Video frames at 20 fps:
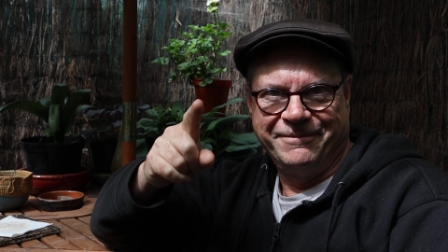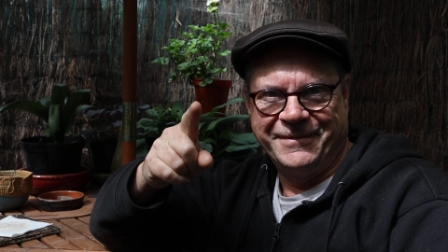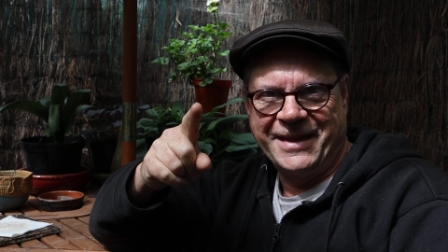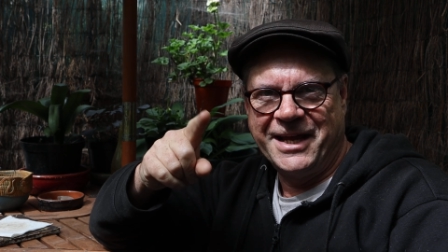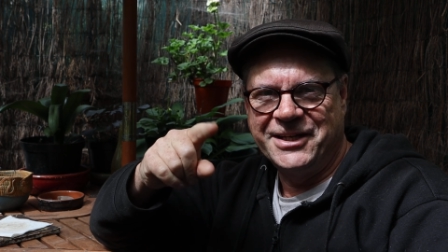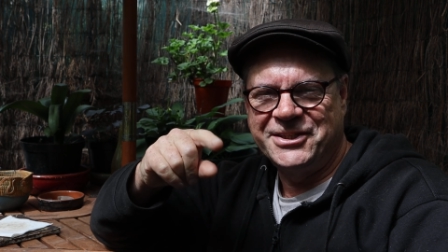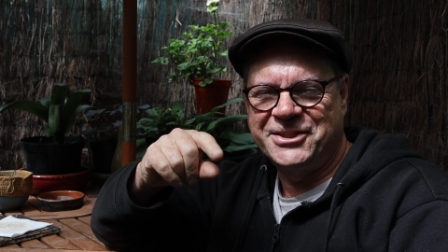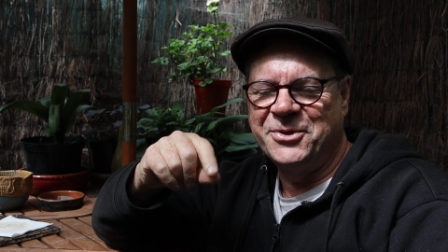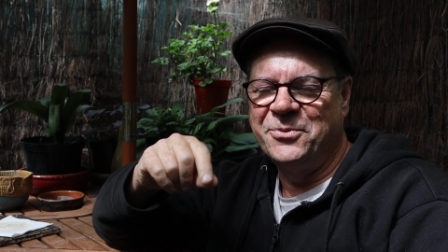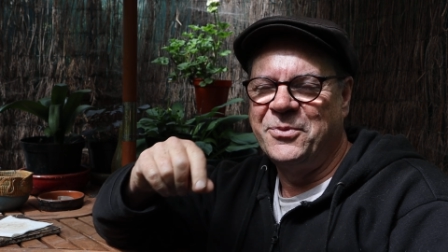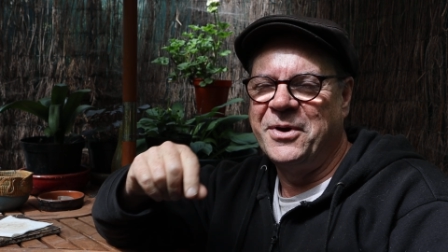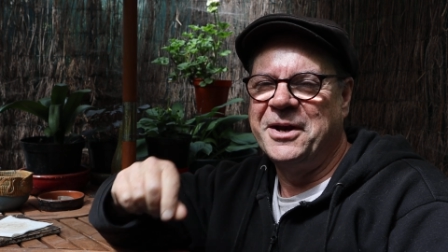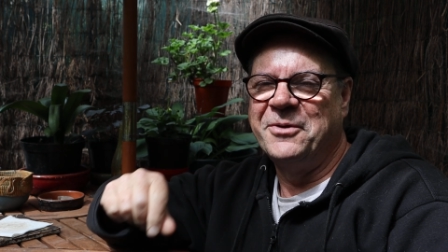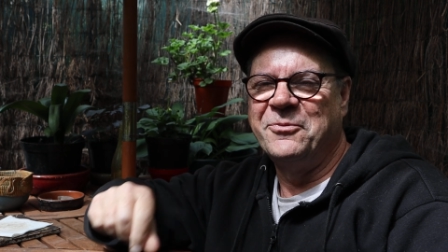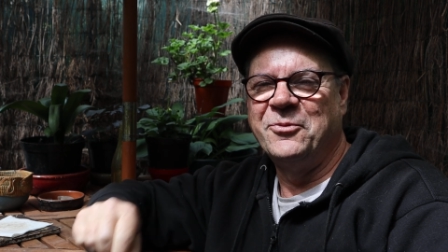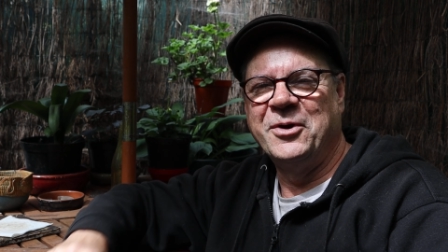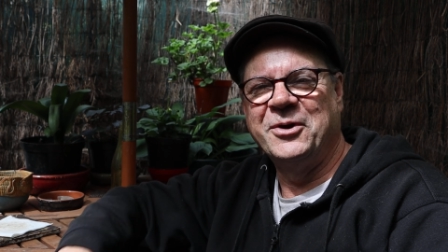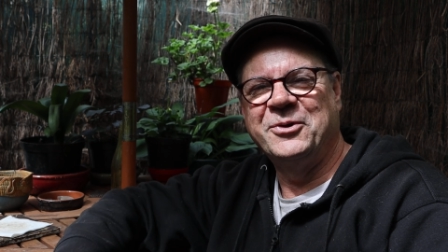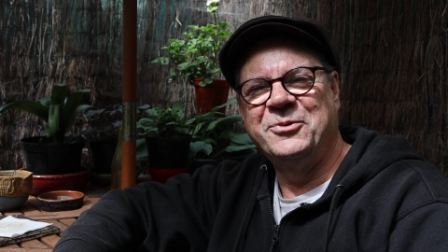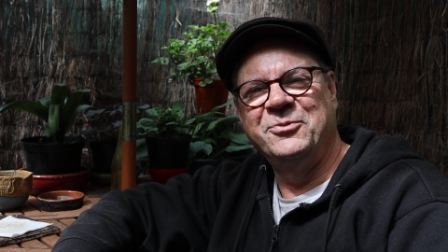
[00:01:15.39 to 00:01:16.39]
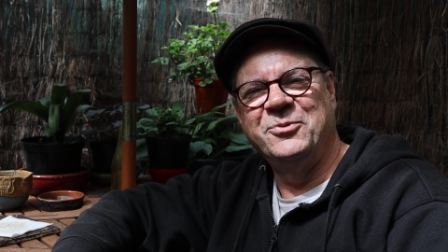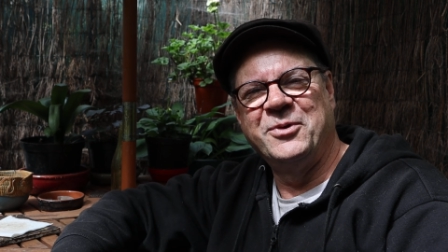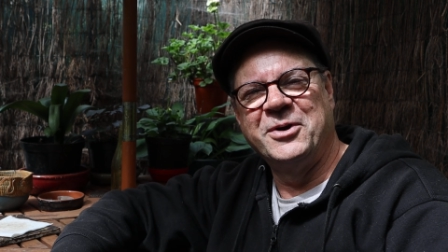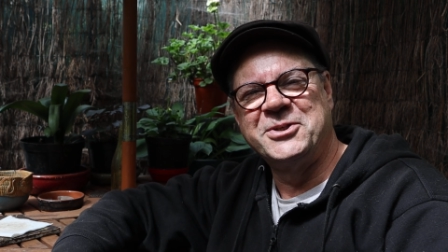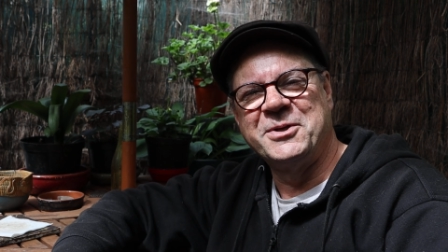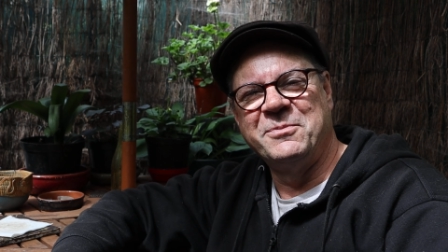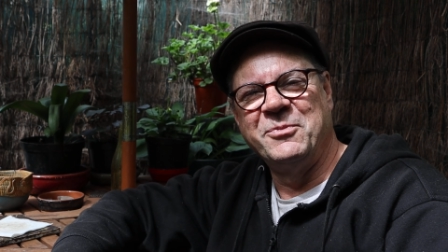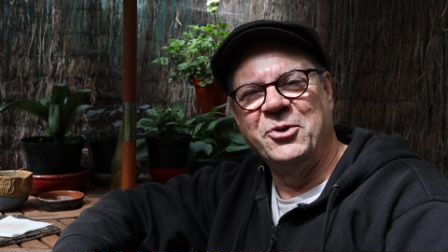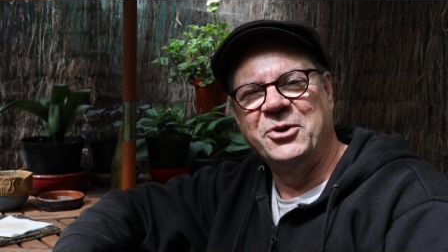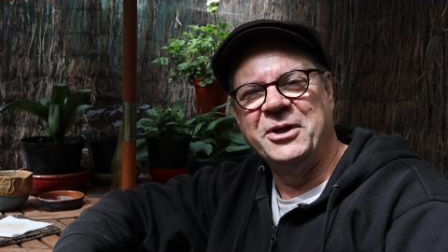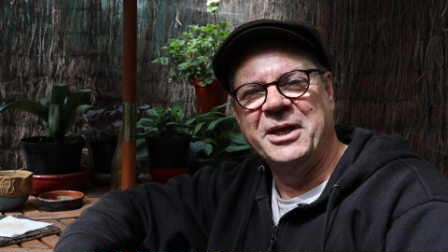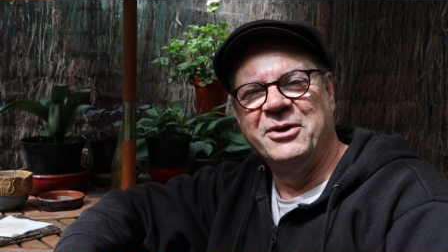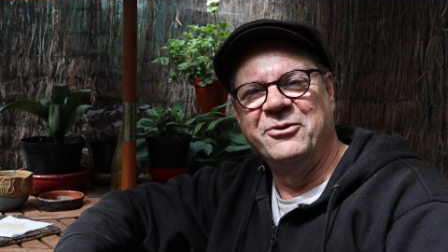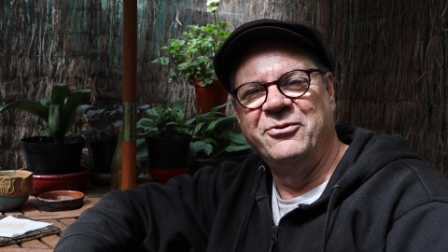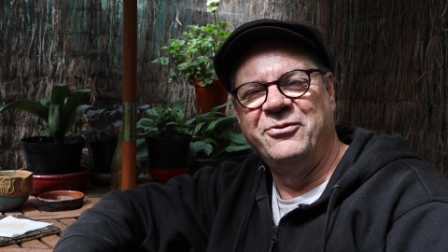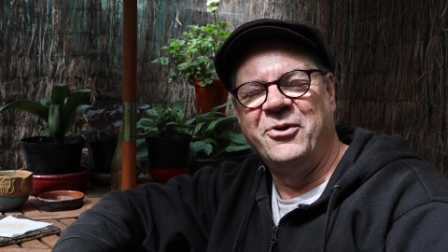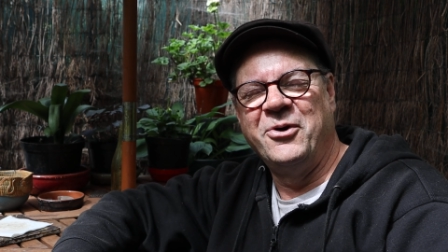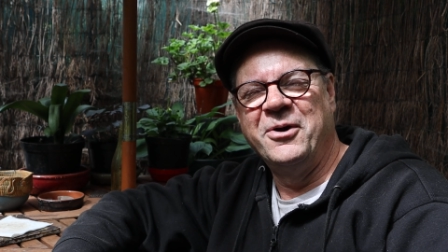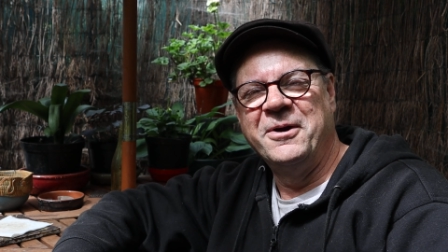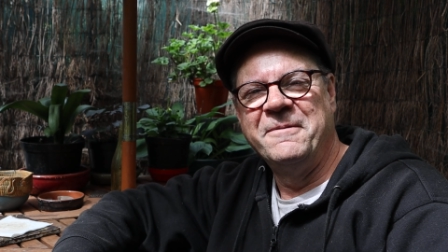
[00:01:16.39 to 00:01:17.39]
that's the word I'm looking
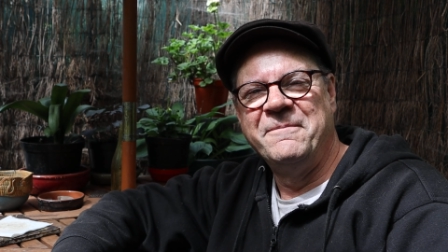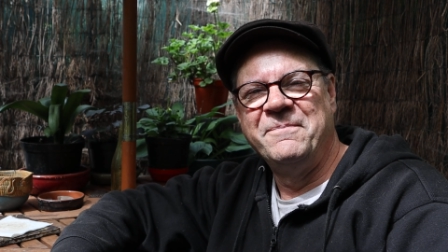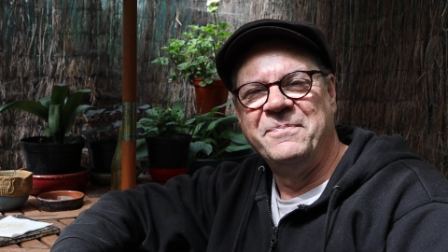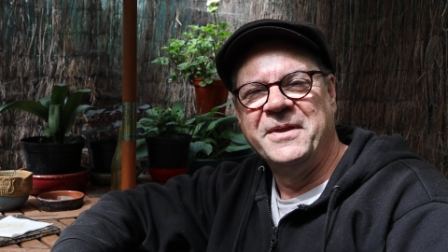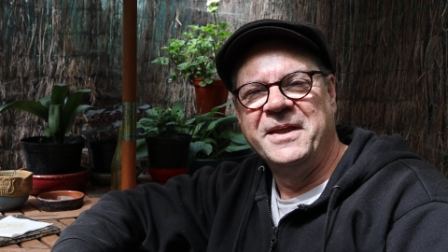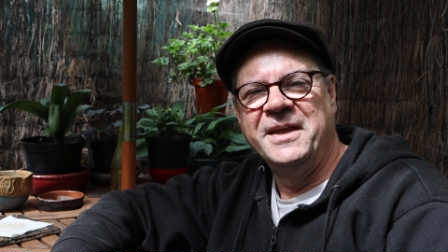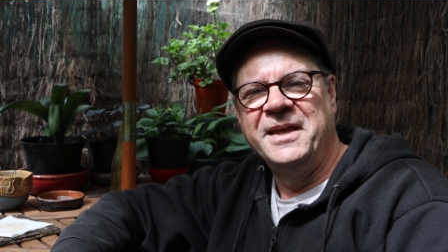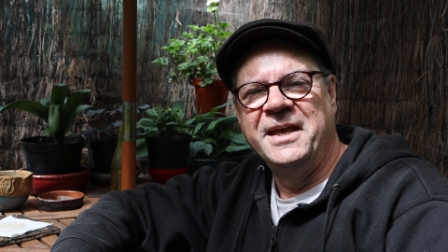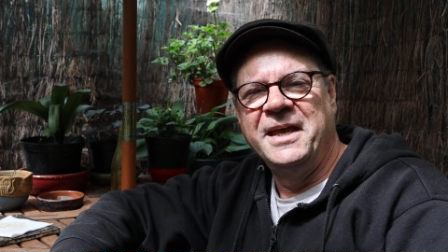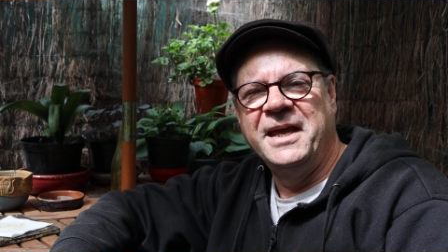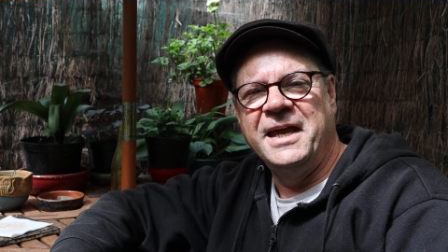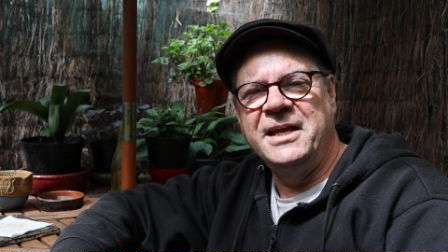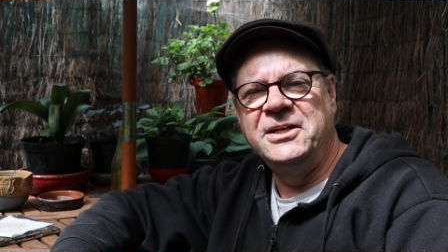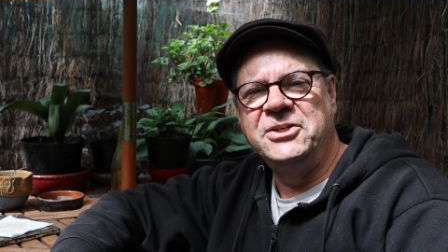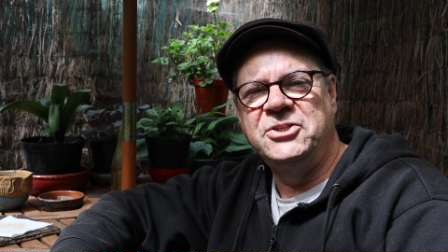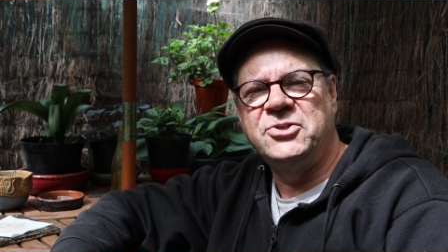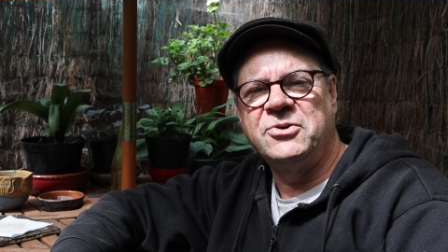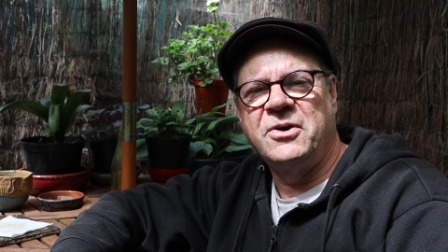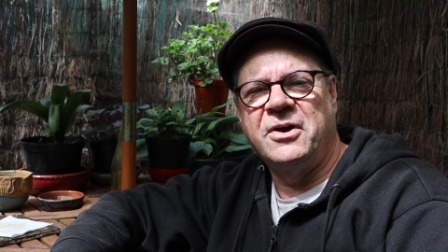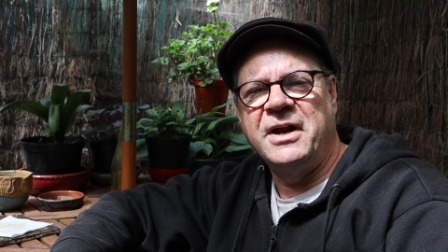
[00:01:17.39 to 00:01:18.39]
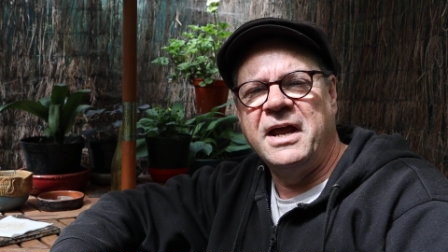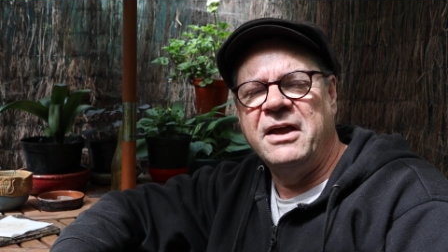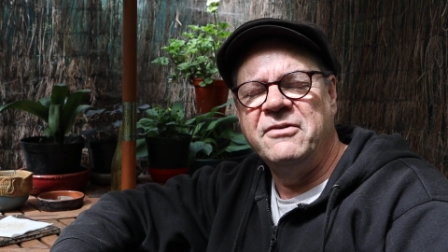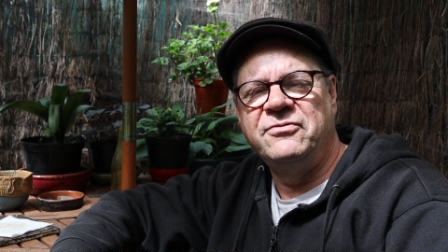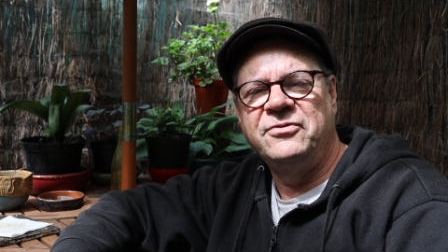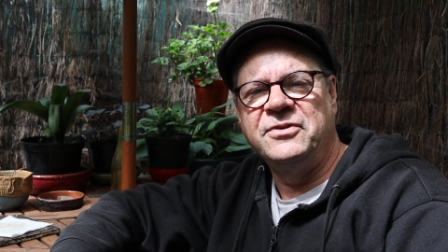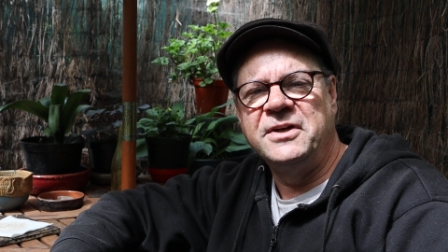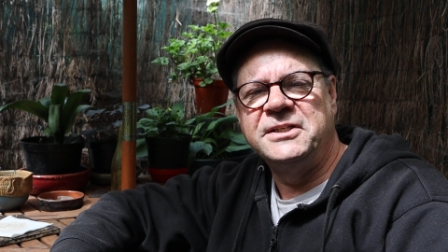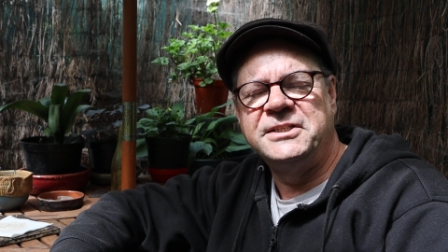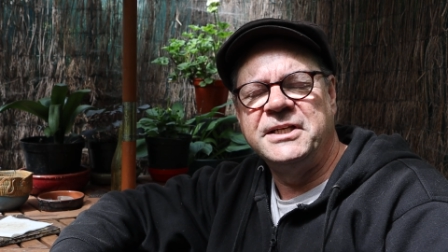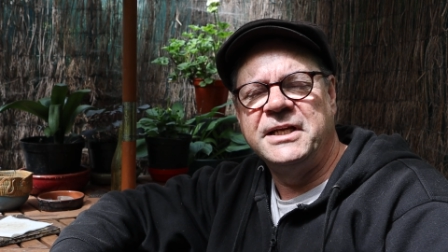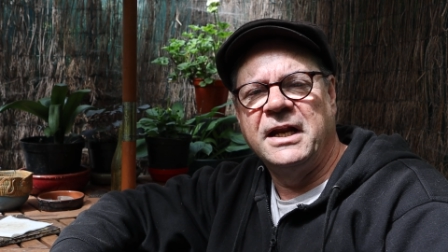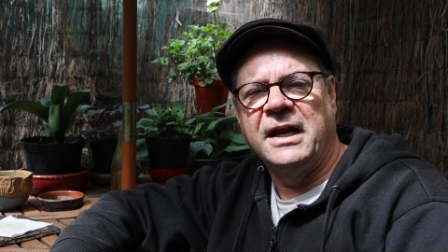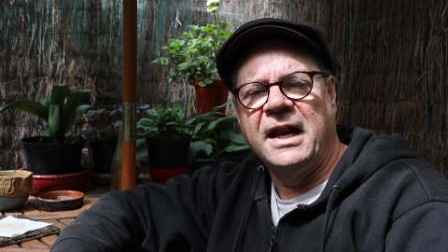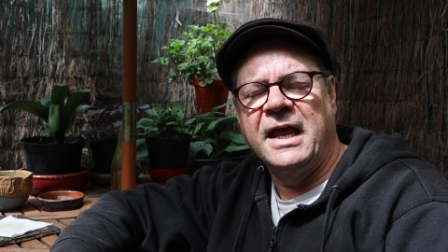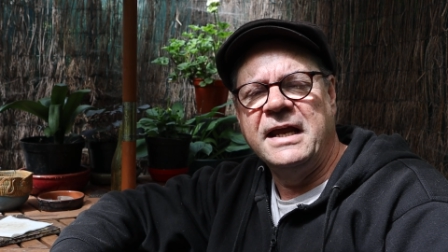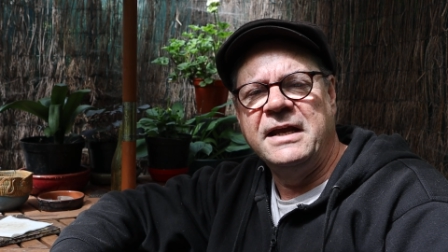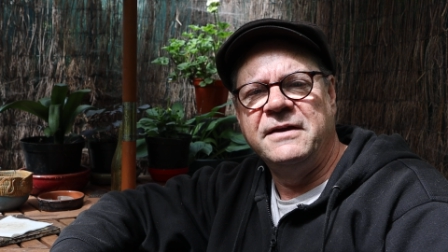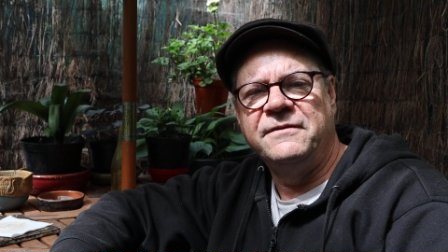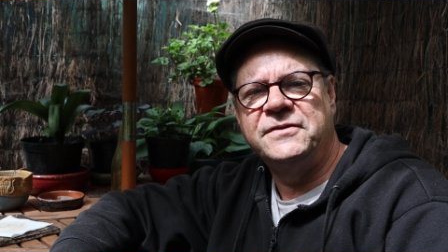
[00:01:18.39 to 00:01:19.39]
for, into our everyday
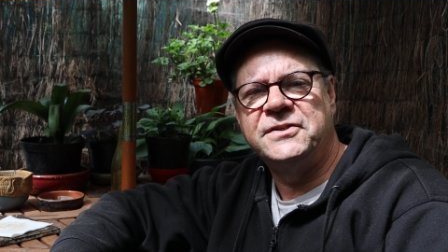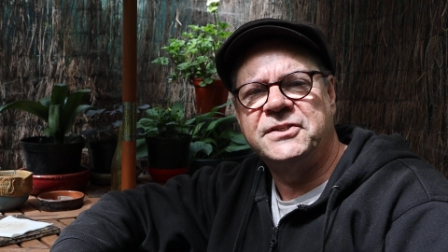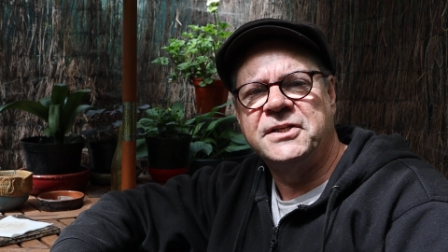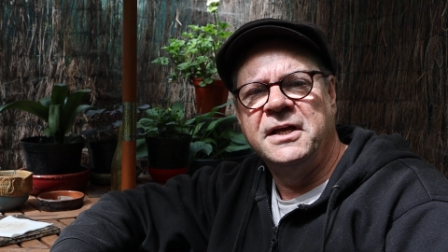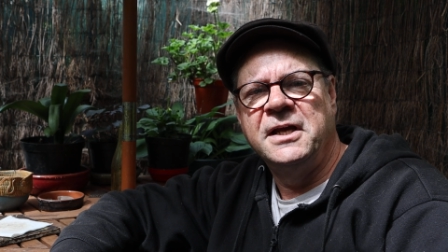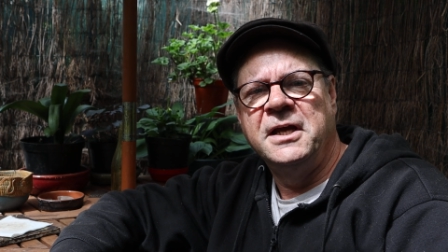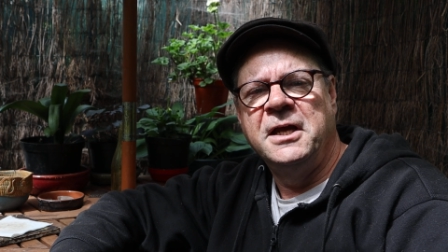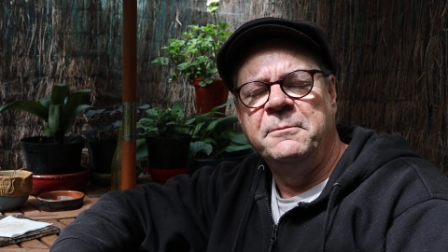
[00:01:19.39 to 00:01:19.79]
lives.